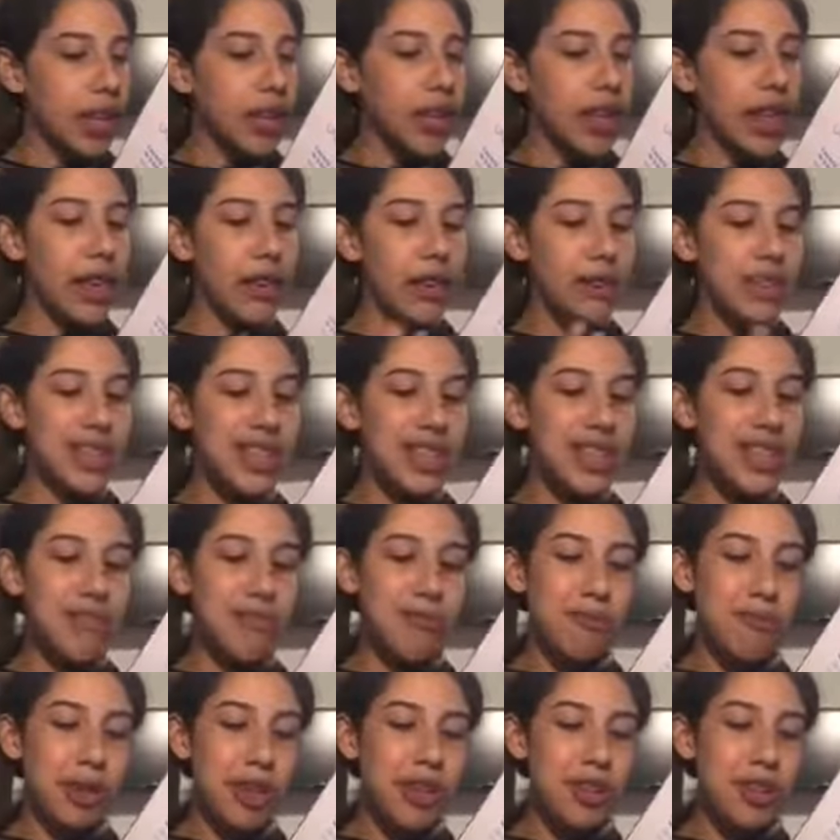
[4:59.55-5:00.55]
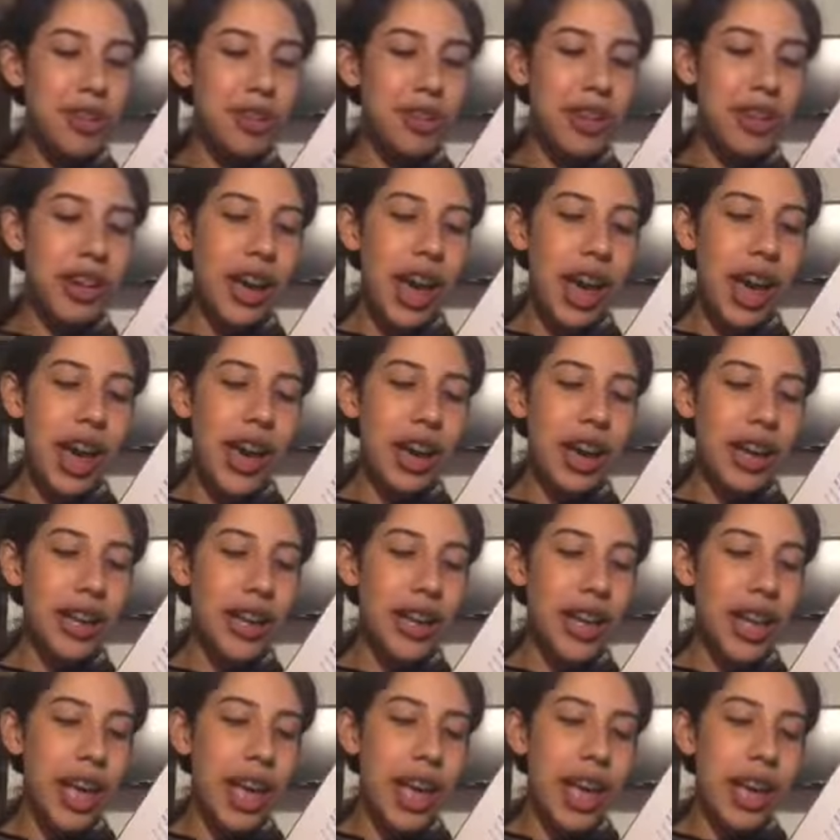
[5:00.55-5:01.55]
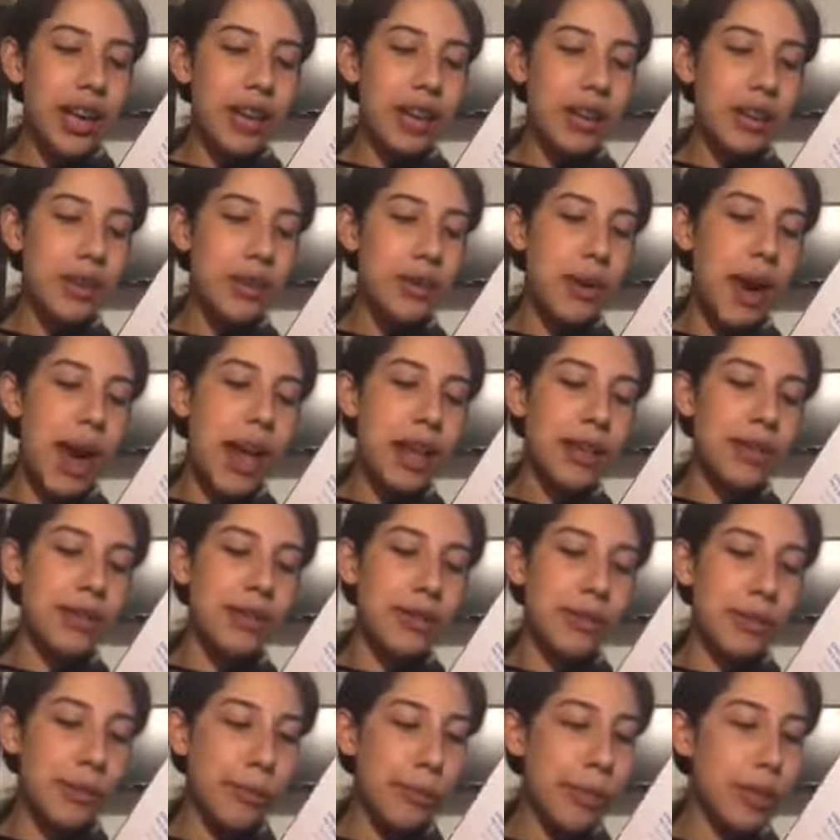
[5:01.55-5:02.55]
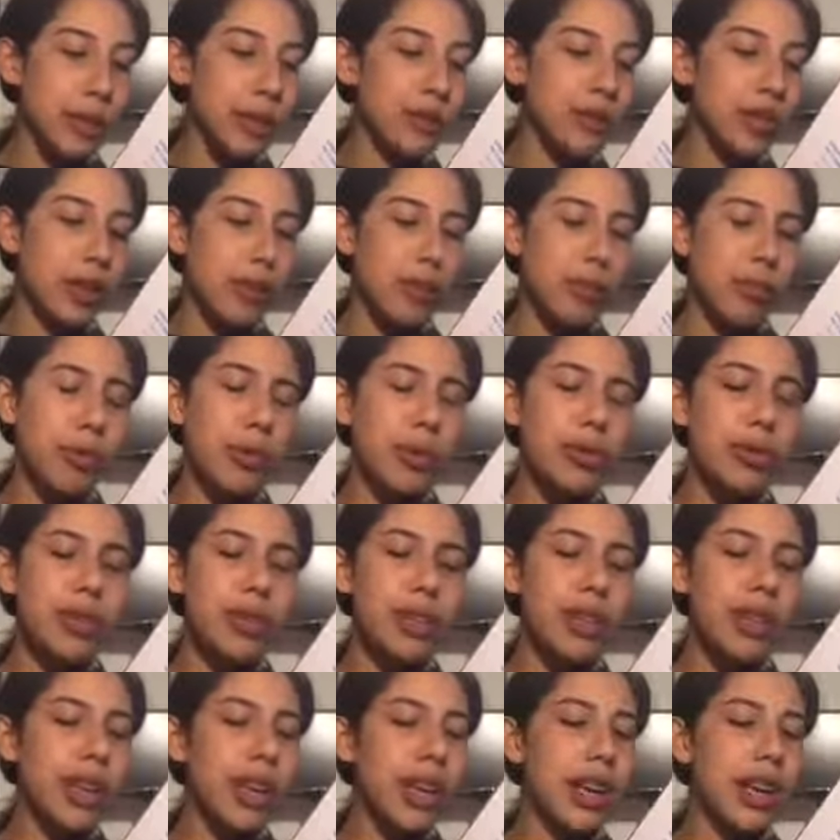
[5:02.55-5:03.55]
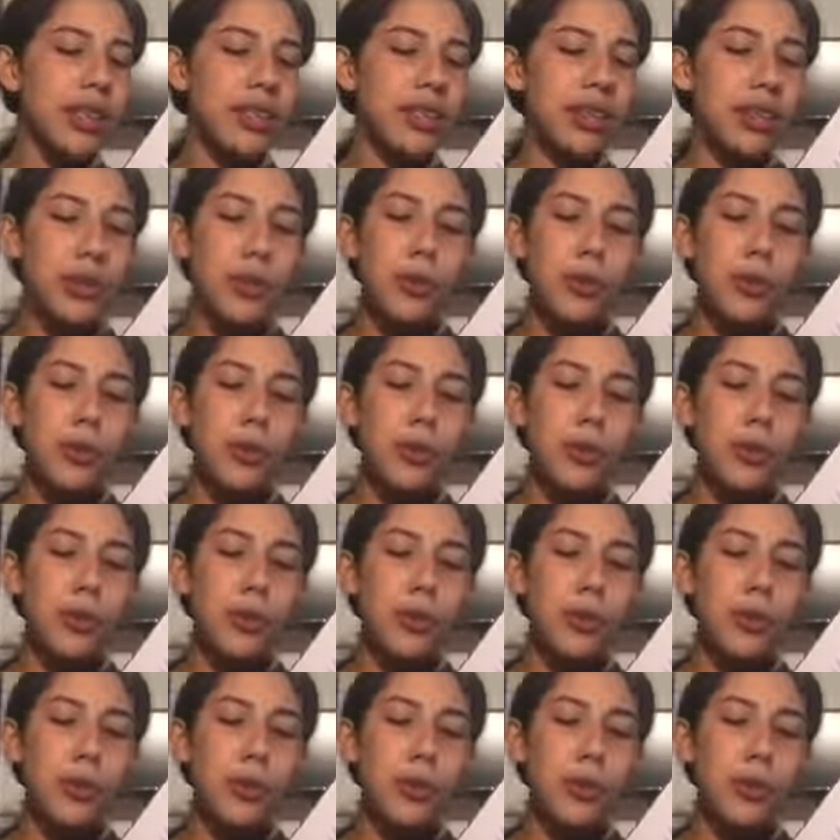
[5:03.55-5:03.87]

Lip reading: Let your sense of wonder guide you as you build a personalized